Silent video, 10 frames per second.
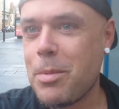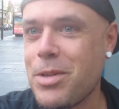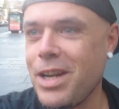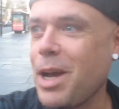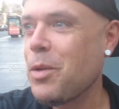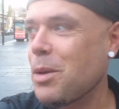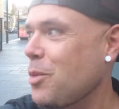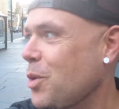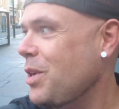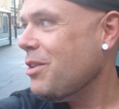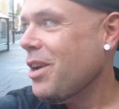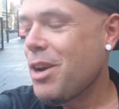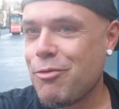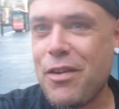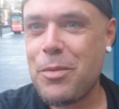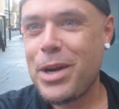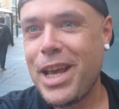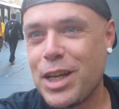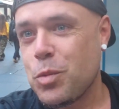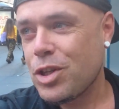I'm absolutely out of the moon. Rafa
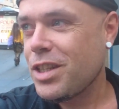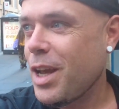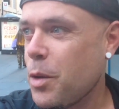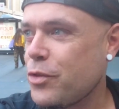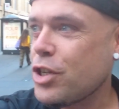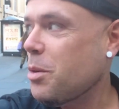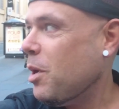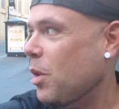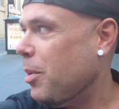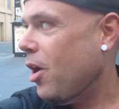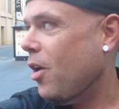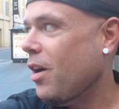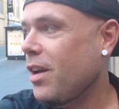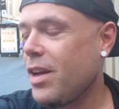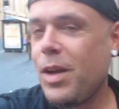Benitez wasn't there. We've just come out the bar.